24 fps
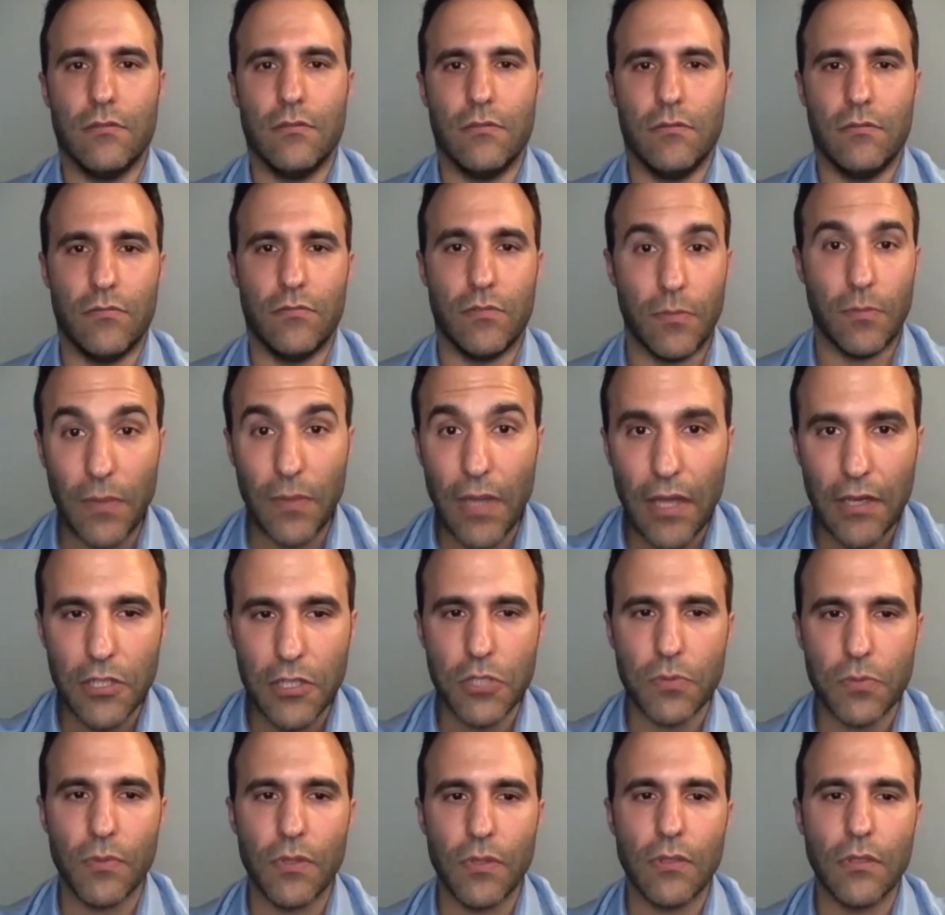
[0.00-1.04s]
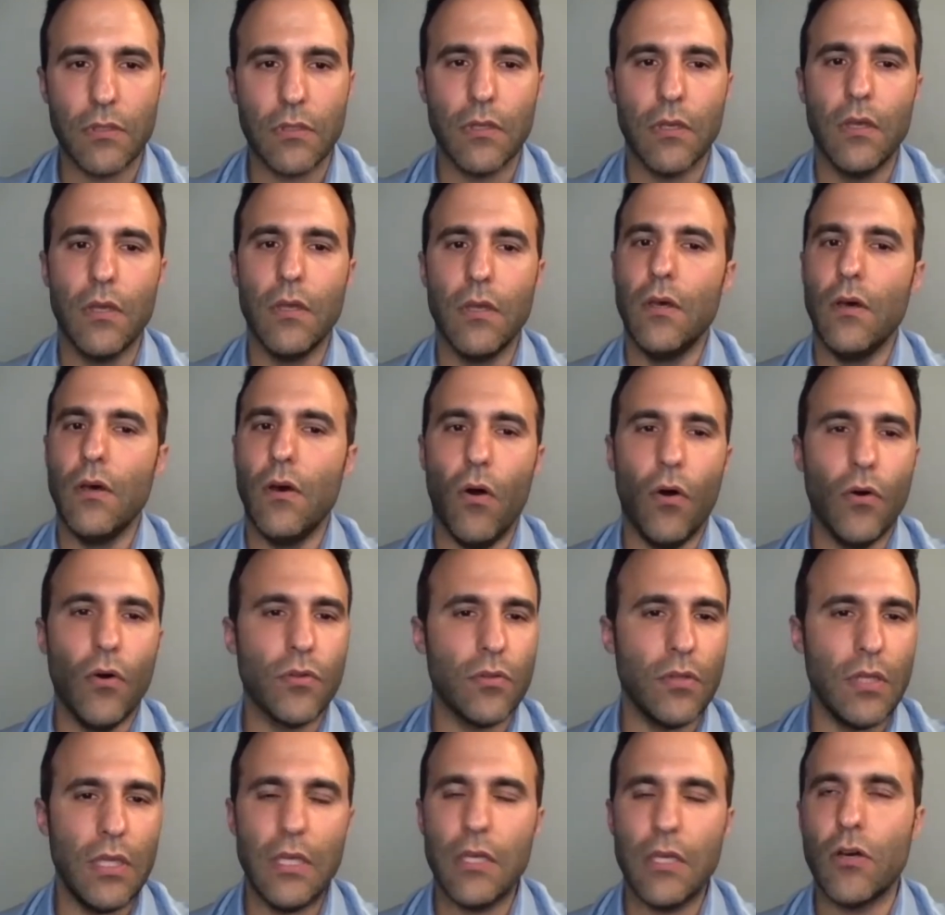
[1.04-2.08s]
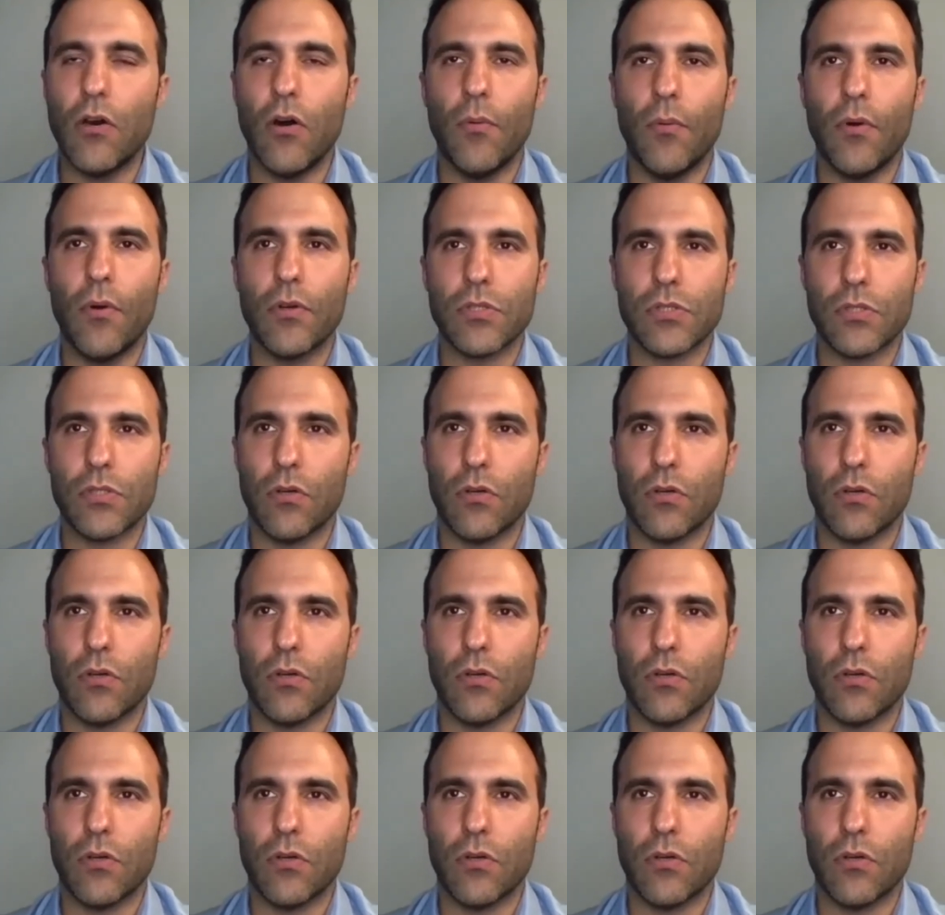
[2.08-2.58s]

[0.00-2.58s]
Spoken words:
replenishment on e-commerce